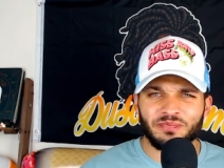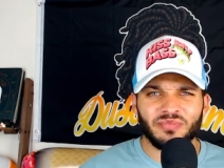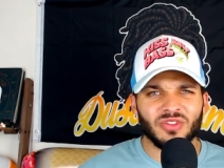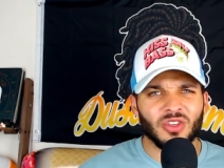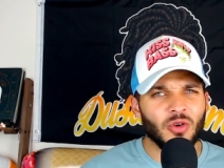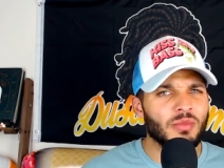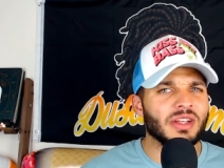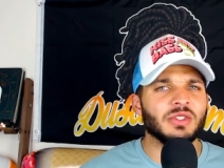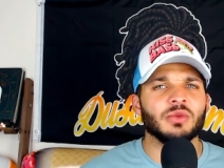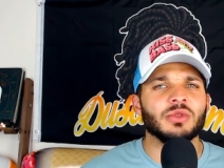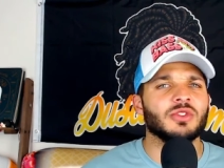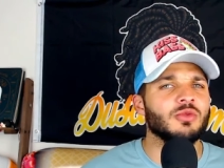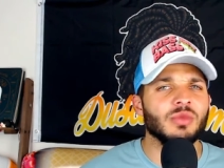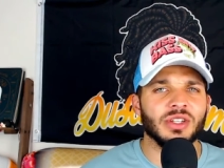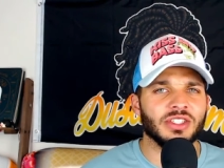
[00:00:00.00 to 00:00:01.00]
don't mess with
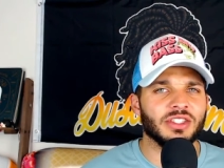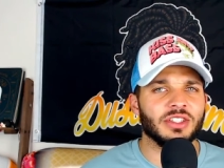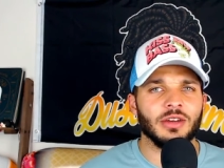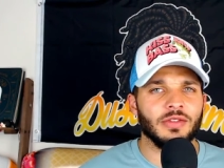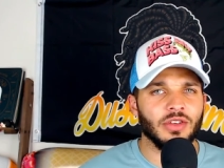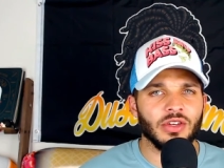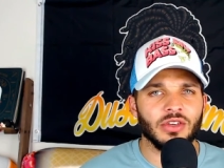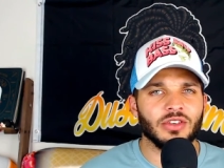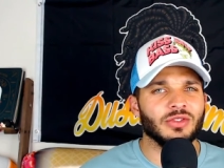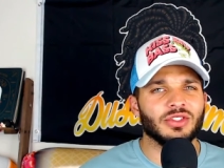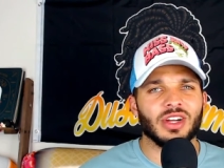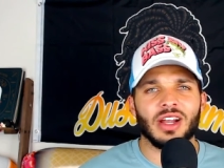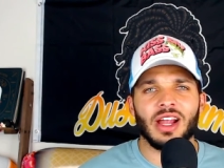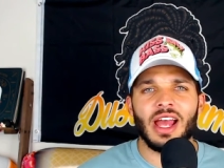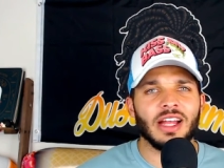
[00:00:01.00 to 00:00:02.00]
too much stuff. You know, don't
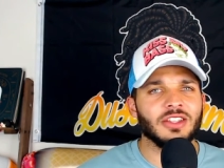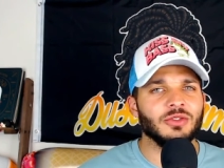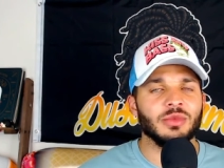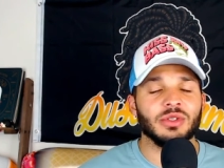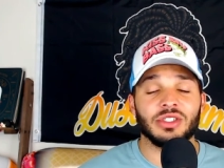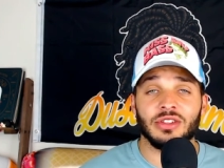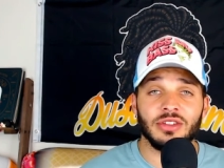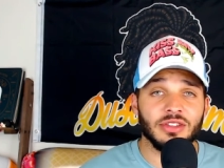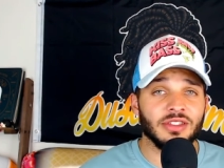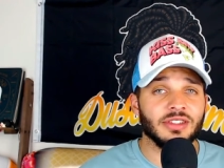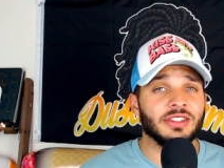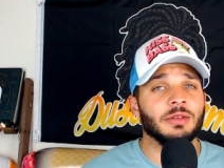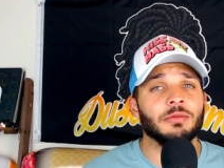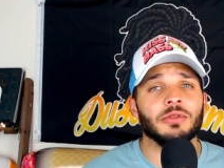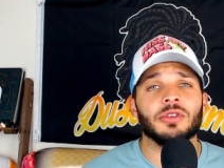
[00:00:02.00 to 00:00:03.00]
try to add too much. The, the,
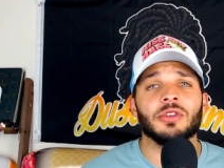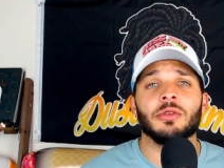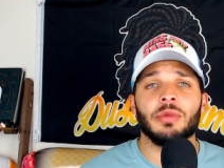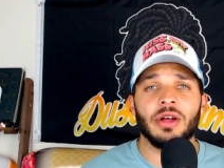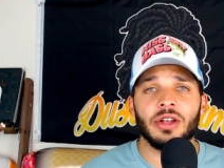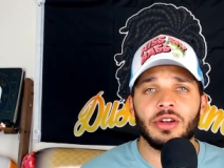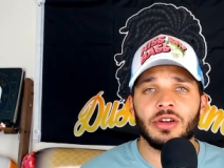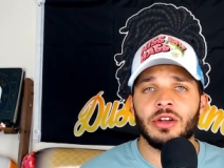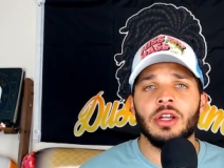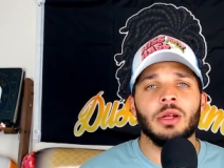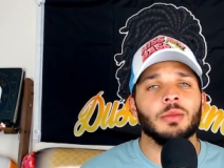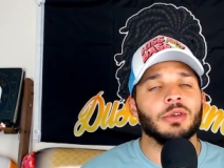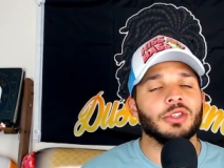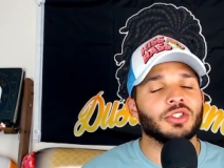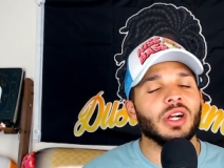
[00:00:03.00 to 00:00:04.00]
simpler, the better.
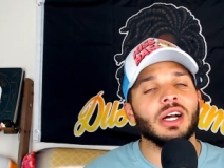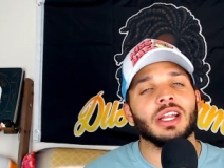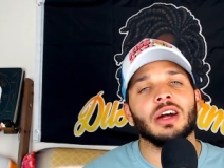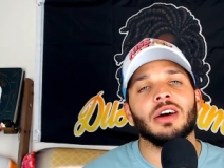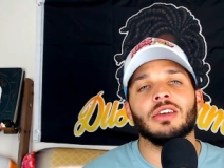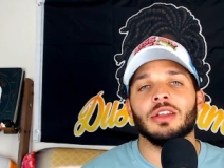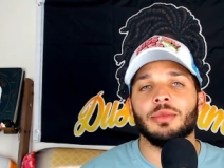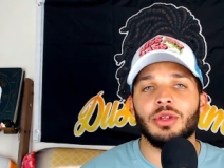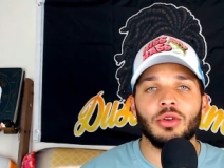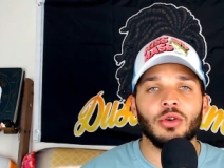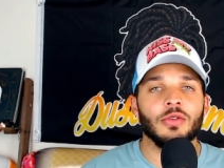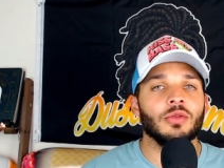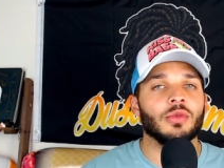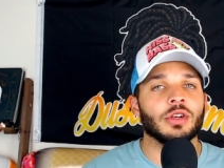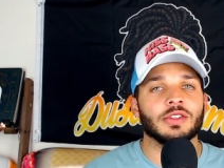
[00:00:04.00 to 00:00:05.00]
But try it out. Let me know if
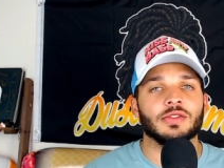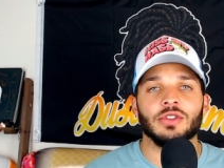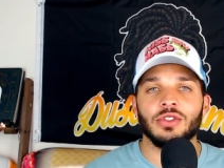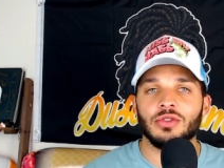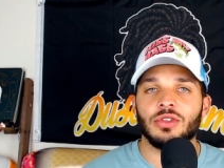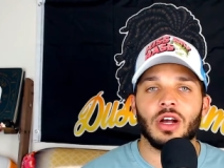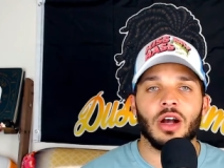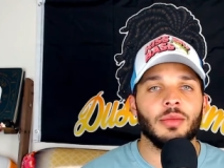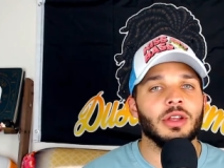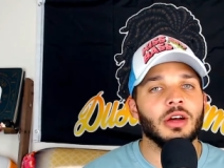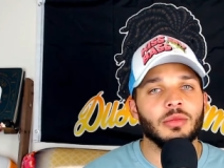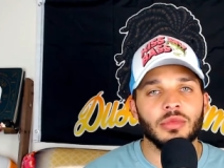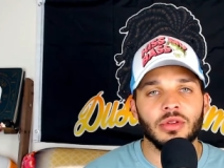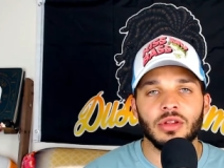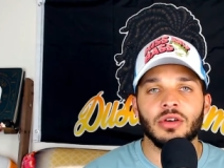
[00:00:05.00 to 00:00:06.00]
it works for you. Comment down
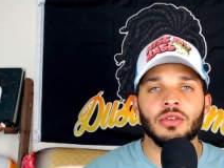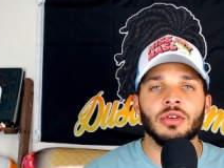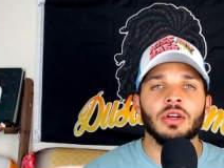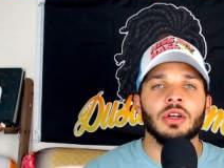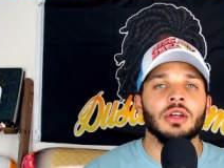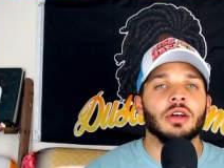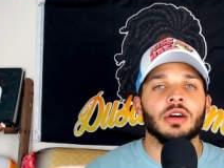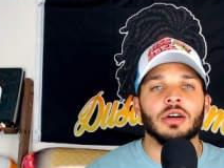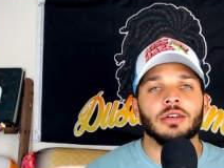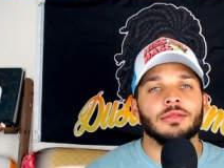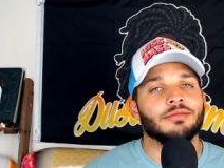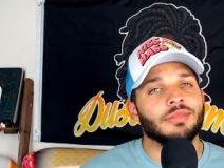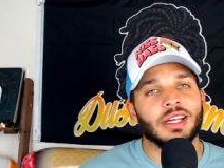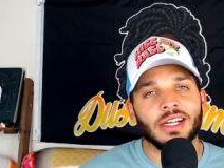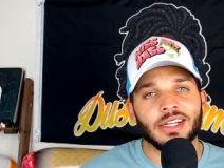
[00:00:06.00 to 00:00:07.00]
below. Uh,
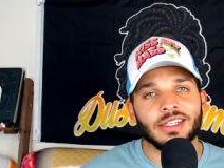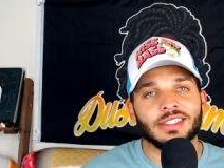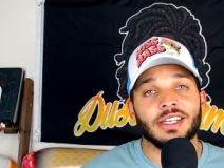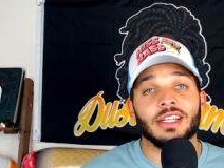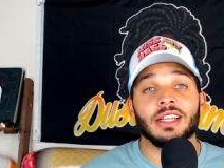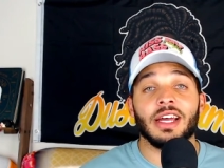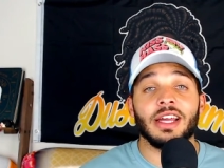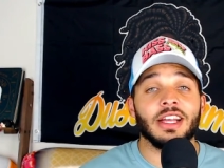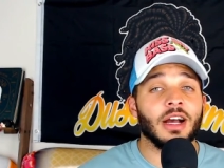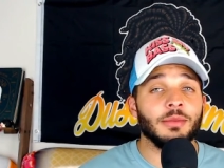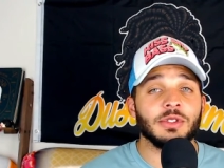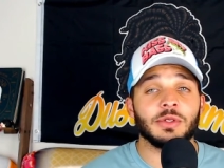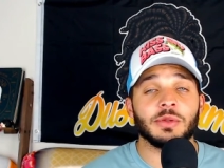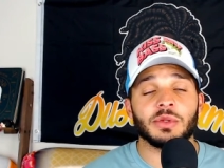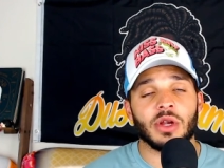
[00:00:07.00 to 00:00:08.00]
like I said, like, comment,
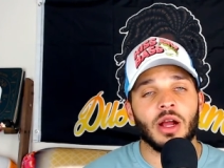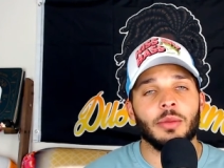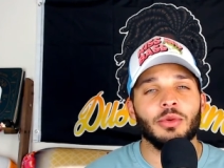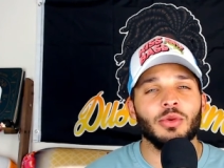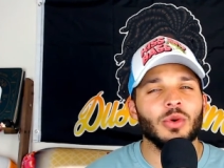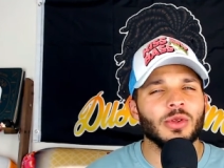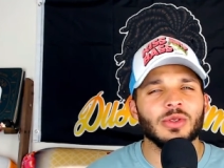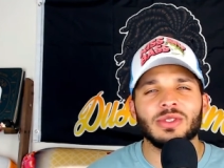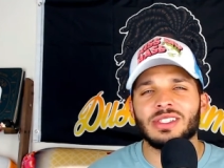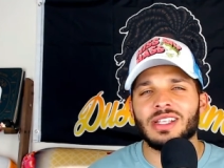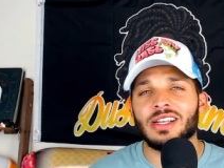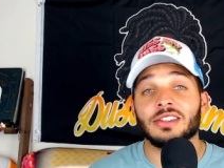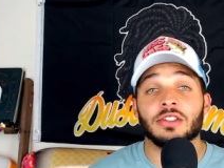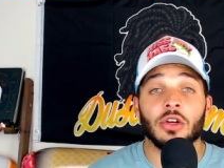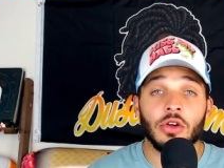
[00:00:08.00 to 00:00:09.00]
subscribe, do all those
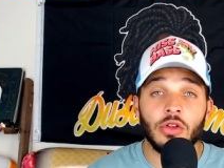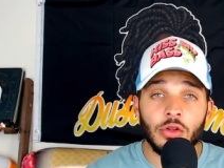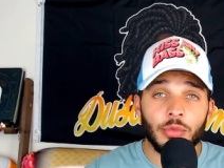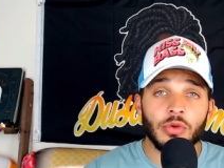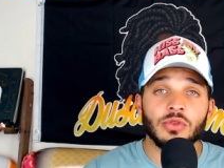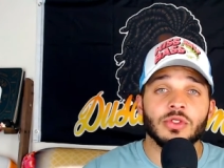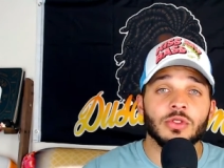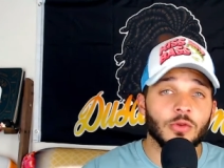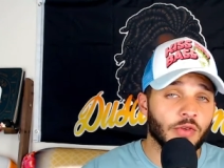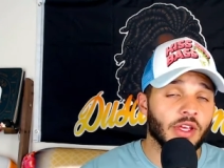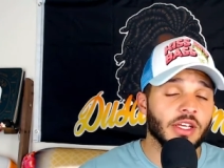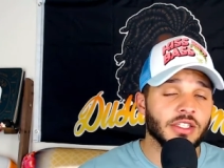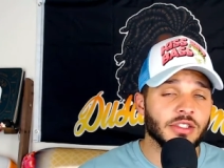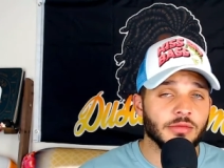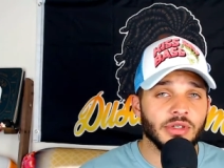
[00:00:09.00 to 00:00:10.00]
things. Turn on the post
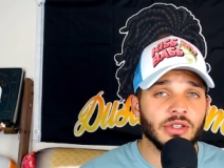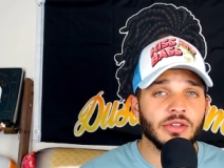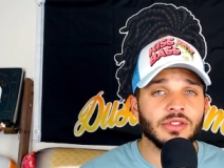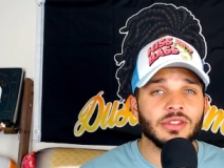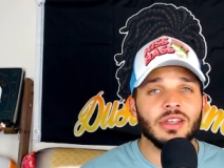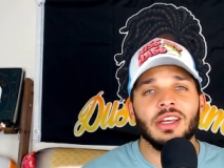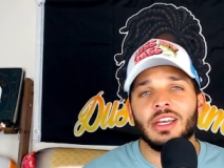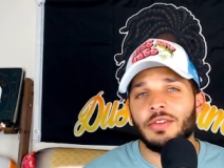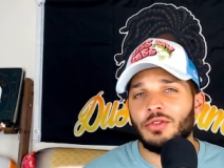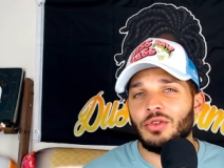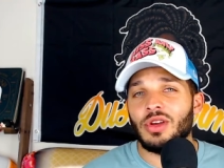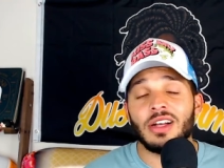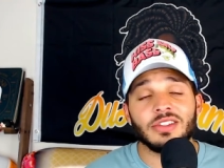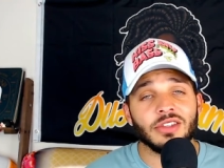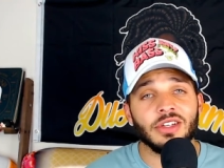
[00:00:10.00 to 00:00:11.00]
notification bells. If you
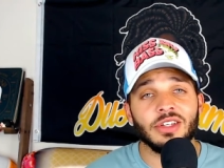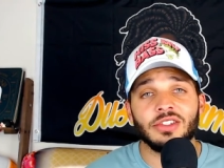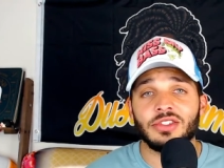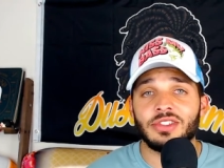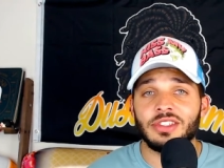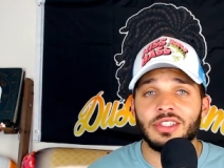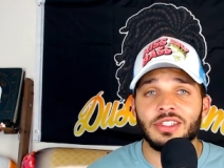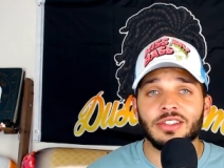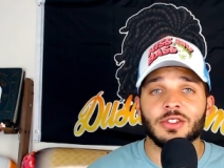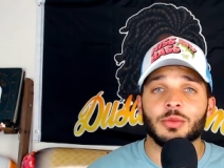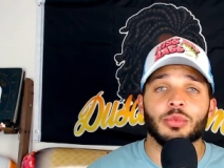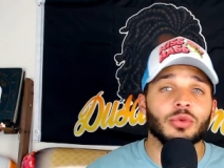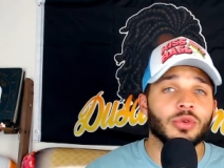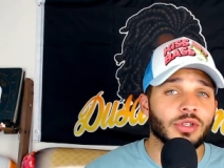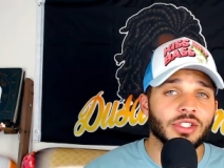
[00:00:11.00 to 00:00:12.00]
guys are interested in
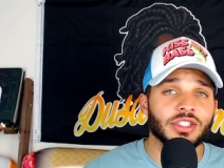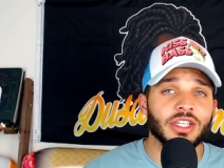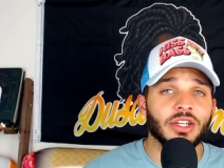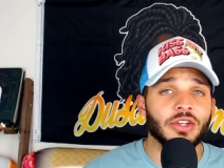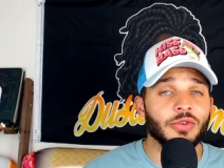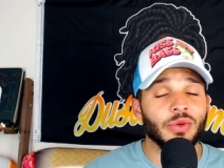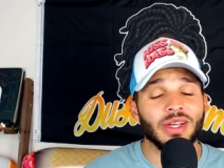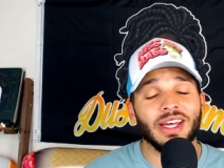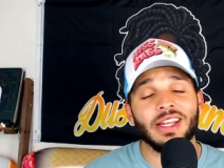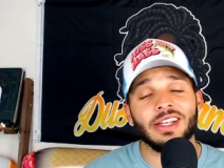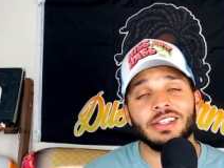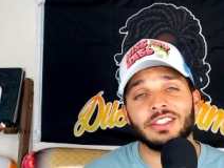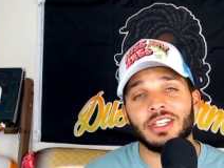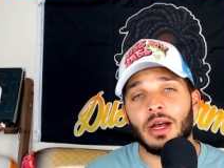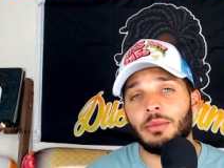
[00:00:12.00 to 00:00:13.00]
supporting the channel, you can head to
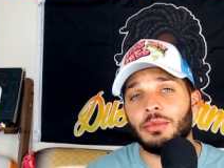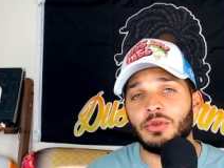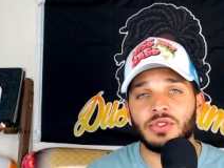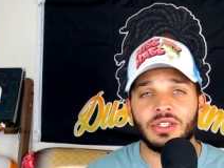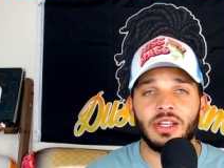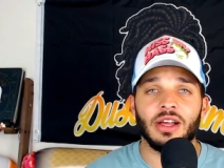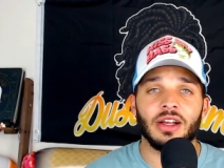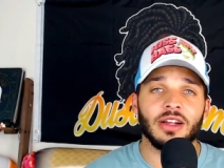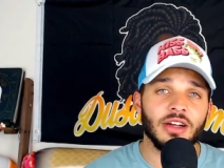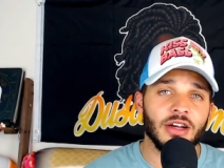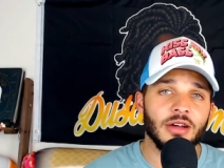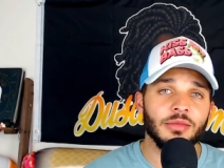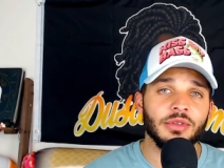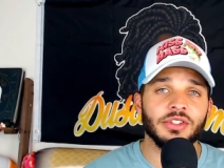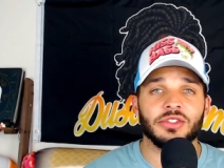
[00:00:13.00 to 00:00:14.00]

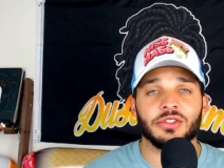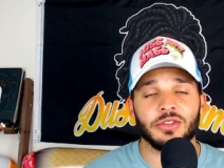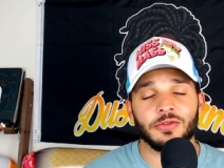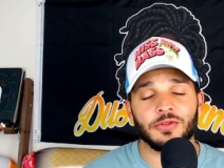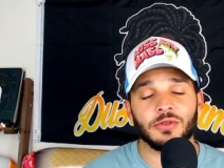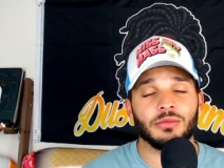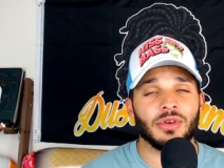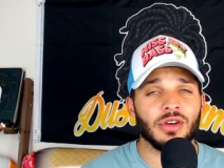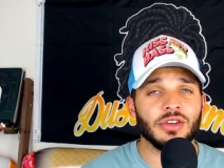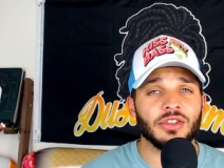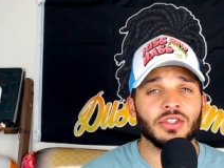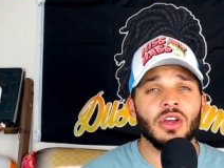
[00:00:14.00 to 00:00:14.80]
shopdusa.com, get yourself some merch,